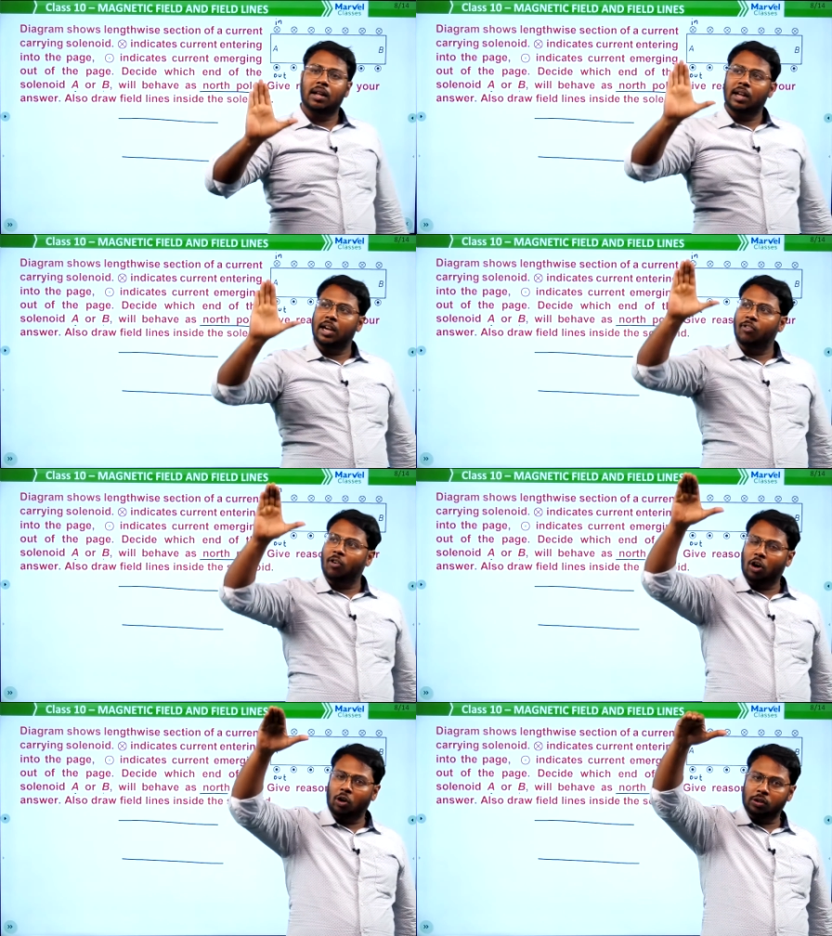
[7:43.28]
it
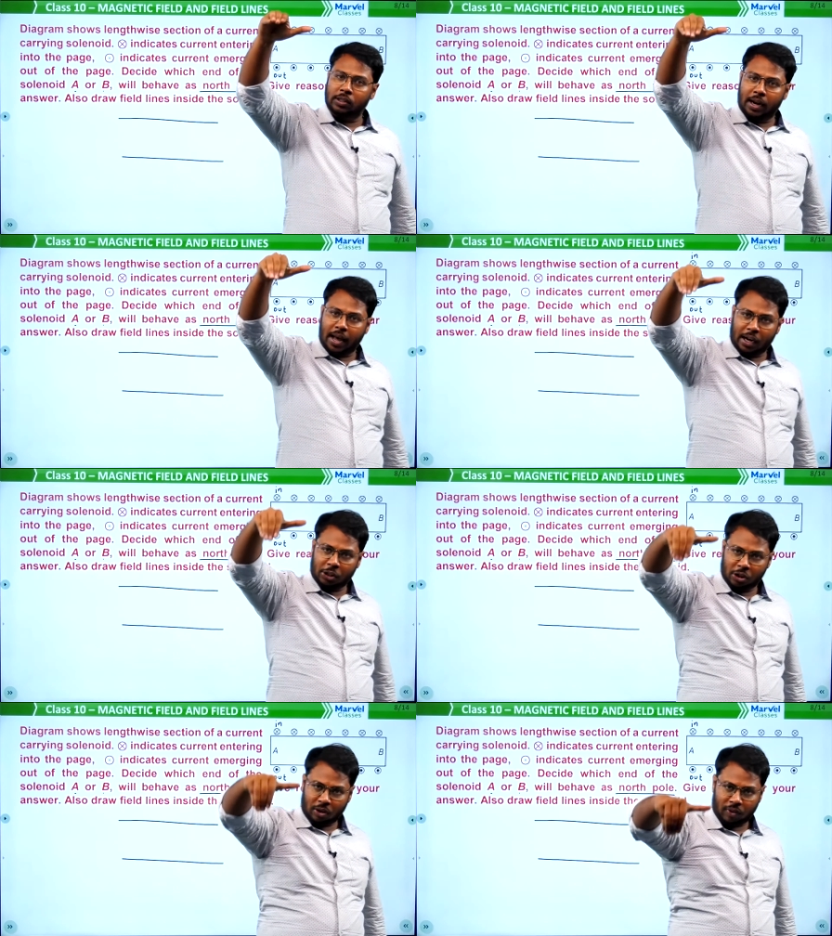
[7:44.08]
follows the
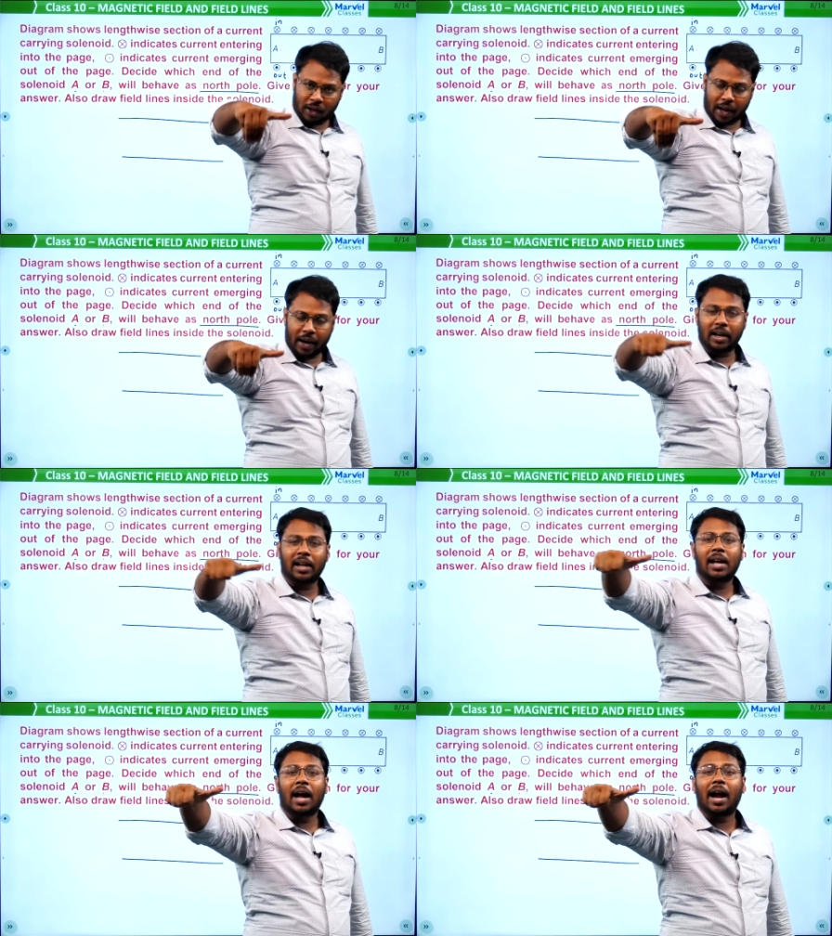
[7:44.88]
direction of the current
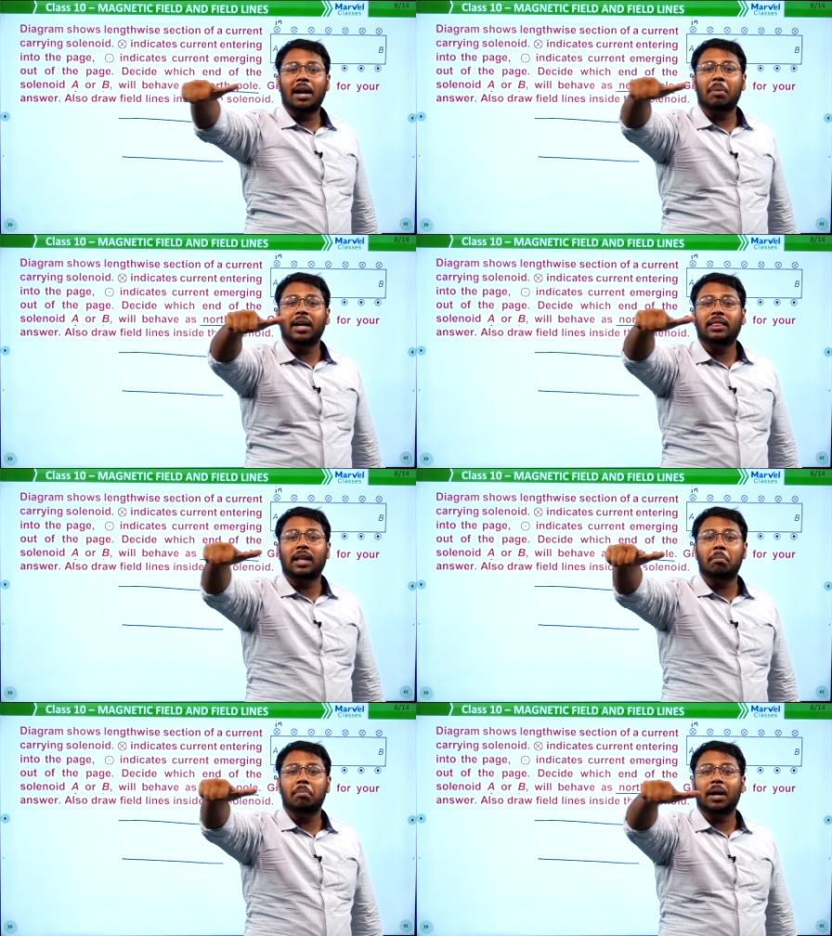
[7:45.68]
and my
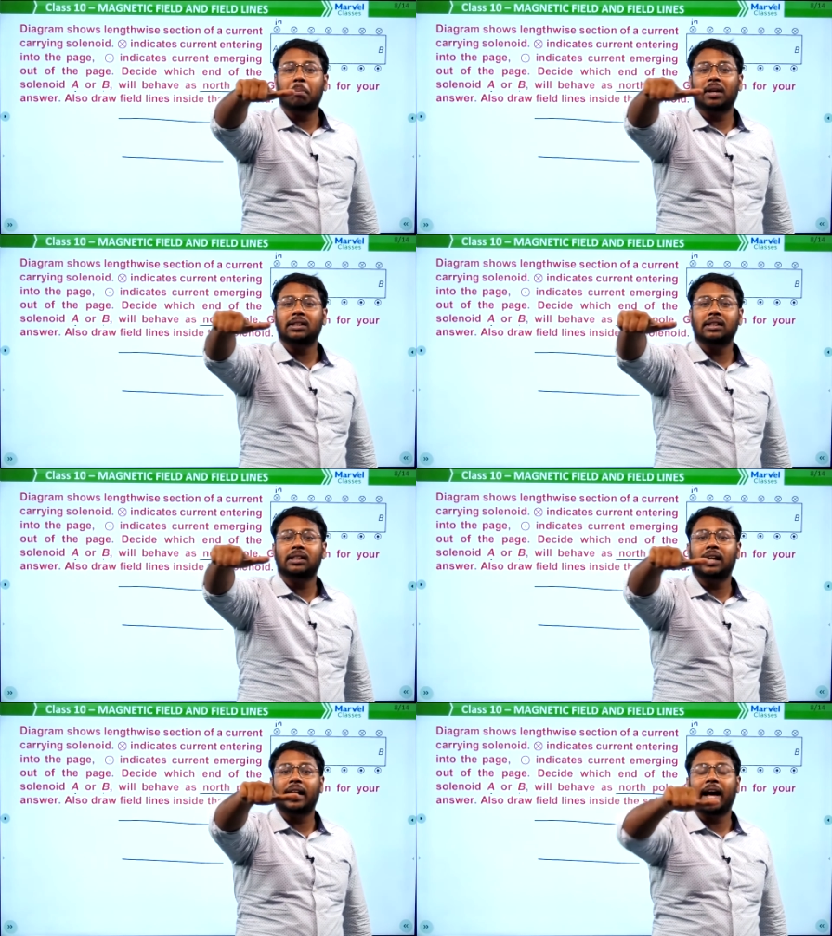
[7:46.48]
thumb represents
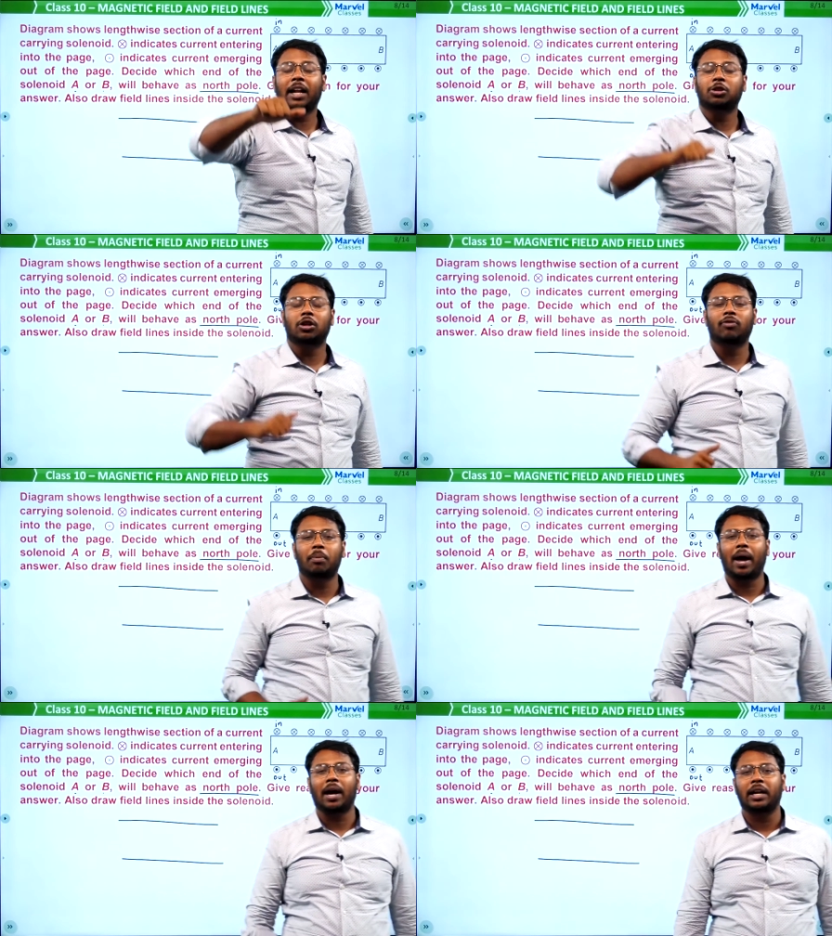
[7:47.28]
the direction of the
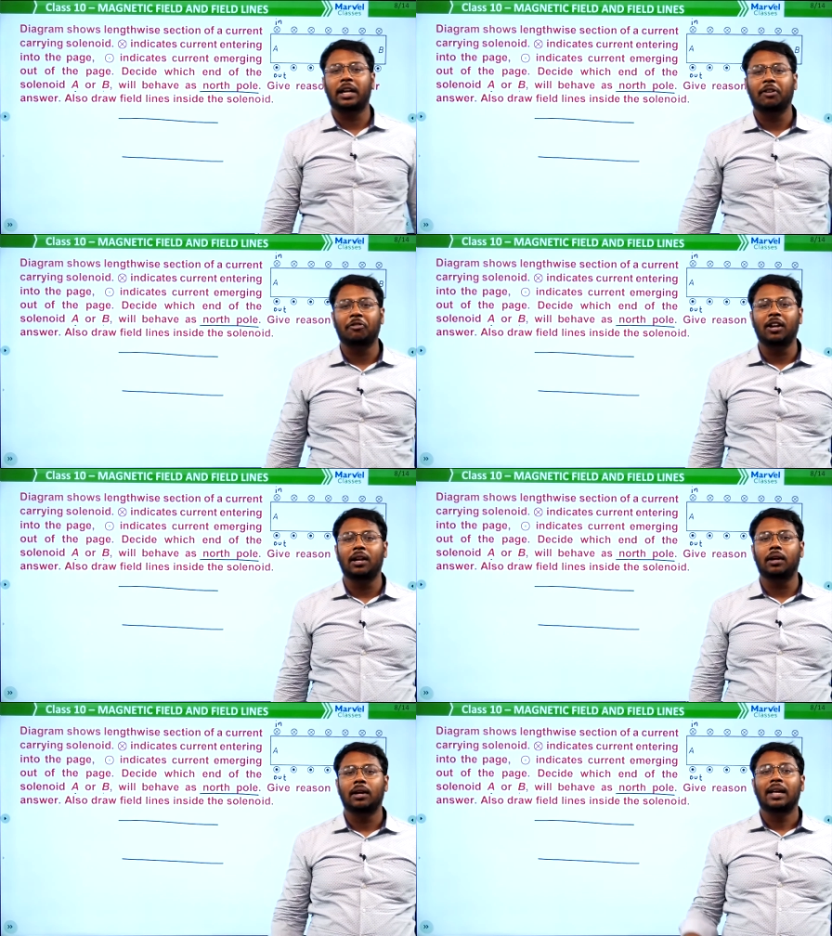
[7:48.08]
magnetic
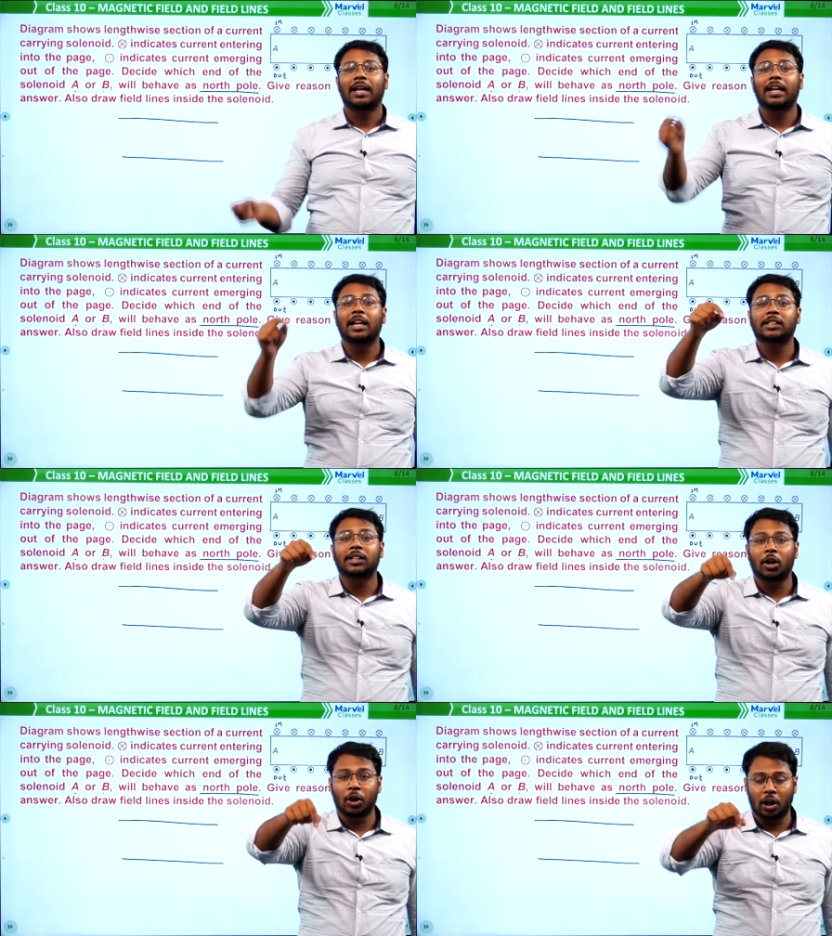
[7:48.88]
field in a
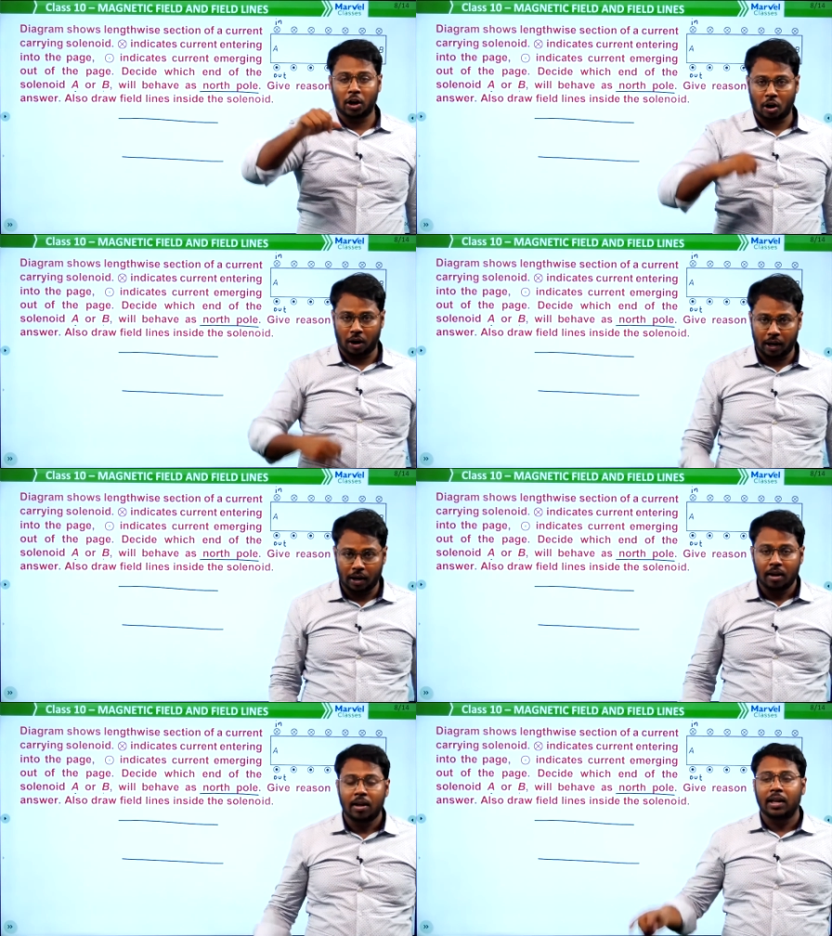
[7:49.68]
circular coil.
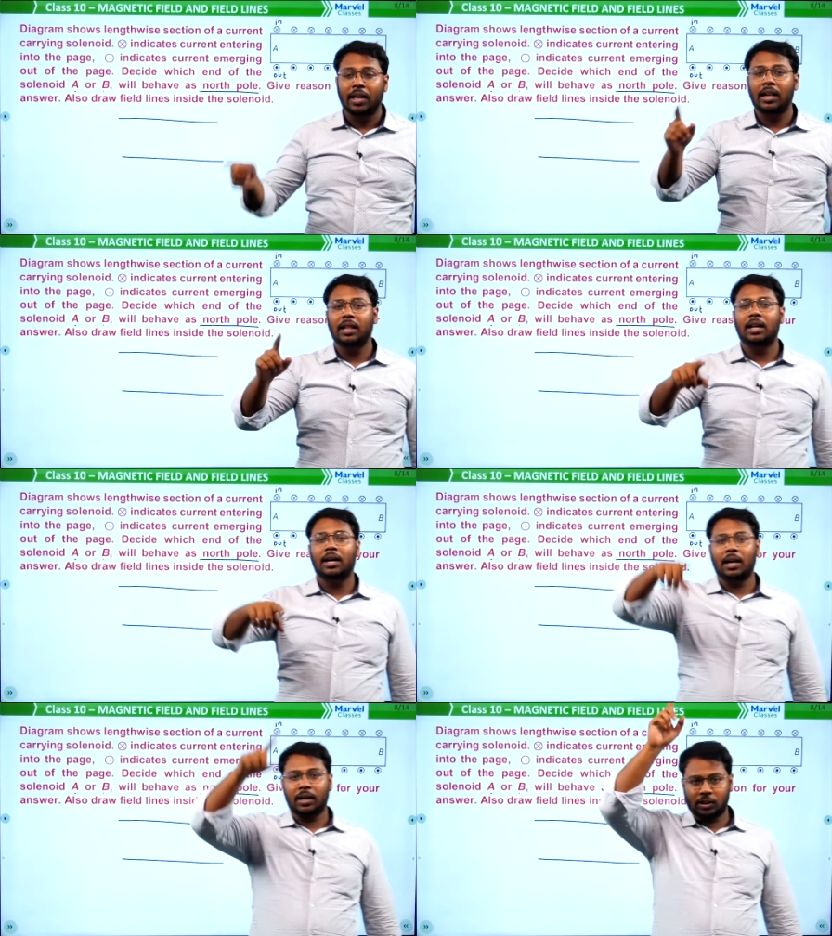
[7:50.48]
In
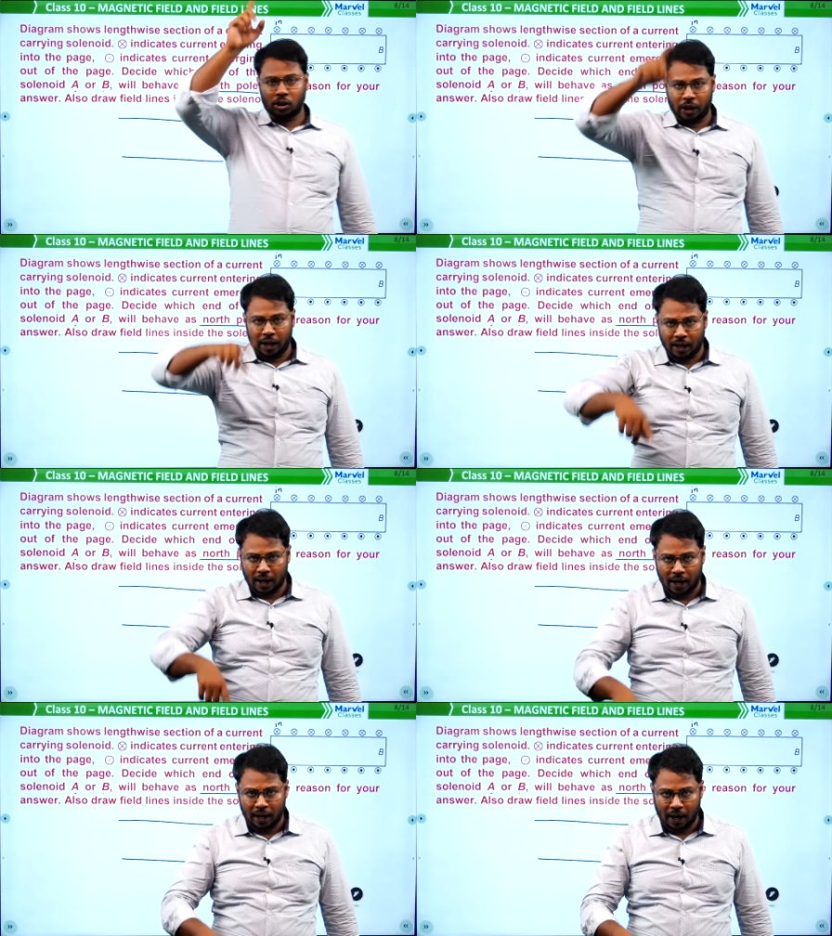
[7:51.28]
the straight
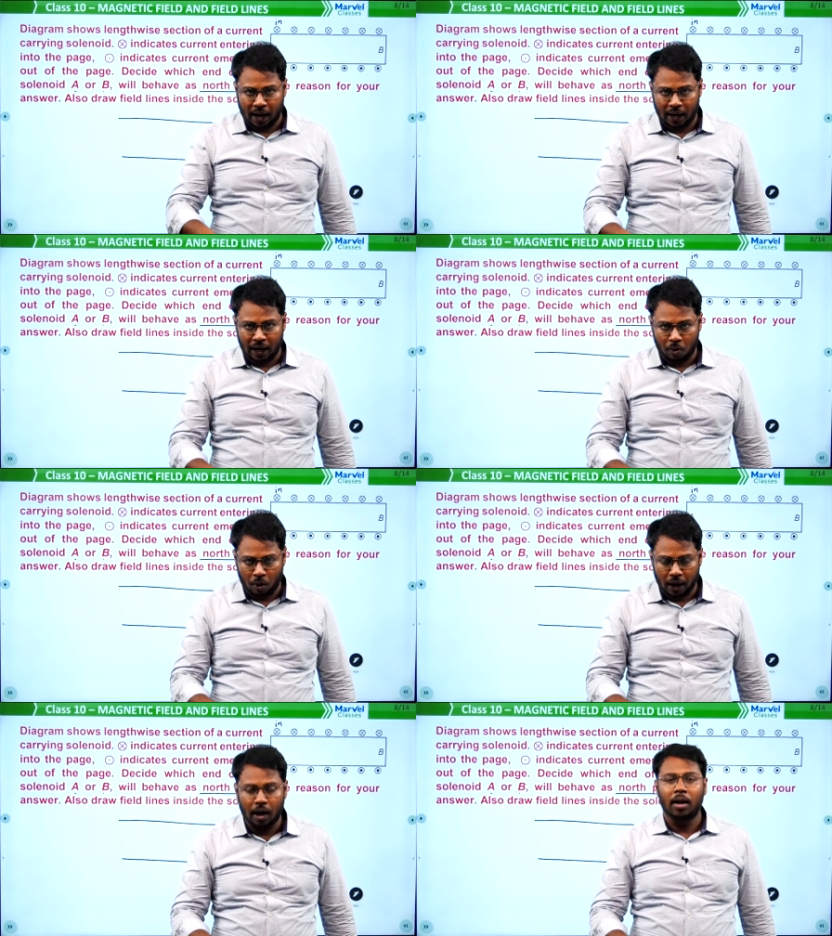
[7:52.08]
current carrying
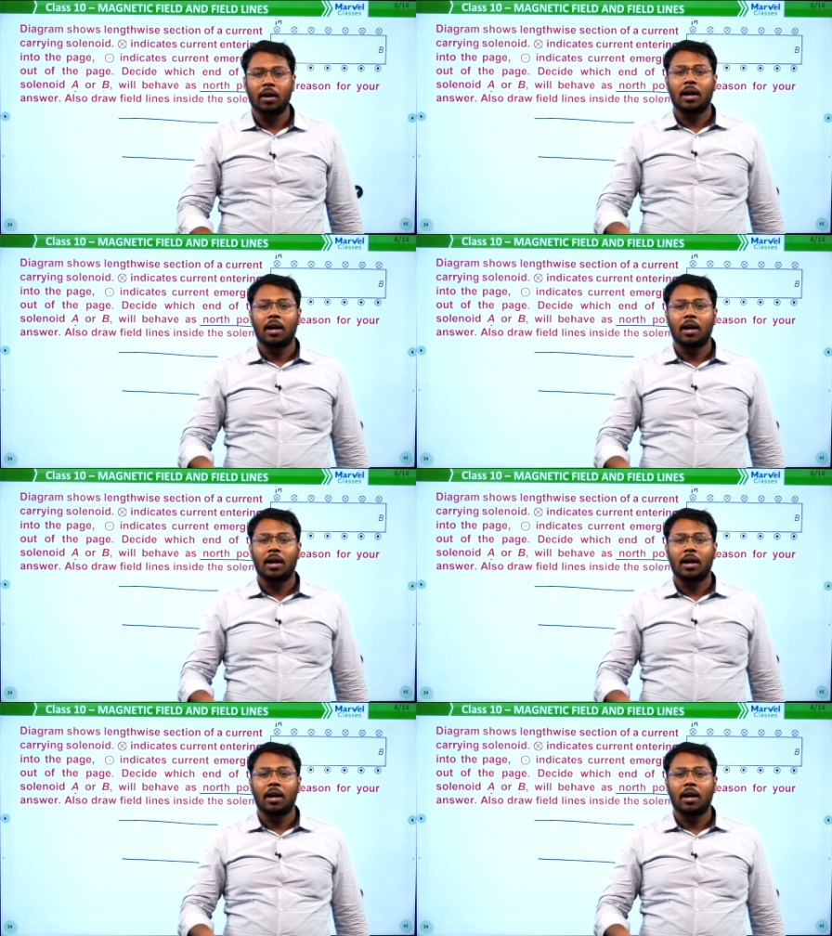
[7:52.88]
wire,